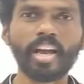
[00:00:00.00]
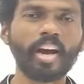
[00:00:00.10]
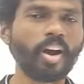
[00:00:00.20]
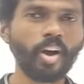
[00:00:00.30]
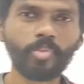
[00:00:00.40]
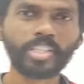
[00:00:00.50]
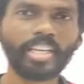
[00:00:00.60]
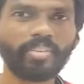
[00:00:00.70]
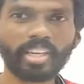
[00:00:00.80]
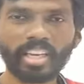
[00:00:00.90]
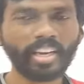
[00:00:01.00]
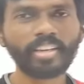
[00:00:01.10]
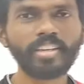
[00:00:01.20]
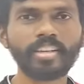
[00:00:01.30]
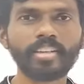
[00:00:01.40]
Obviously even
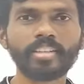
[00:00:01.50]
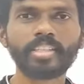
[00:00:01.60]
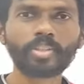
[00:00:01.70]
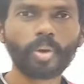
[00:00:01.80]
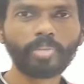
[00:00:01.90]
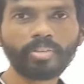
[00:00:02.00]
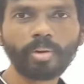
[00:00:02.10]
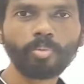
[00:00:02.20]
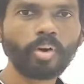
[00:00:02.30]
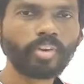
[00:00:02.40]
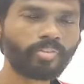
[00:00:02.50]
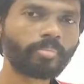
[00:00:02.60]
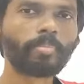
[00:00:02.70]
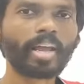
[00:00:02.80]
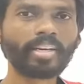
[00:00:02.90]
here this object will move away from
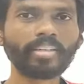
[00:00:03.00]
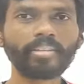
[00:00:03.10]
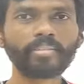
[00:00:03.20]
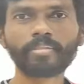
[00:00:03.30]
the planet.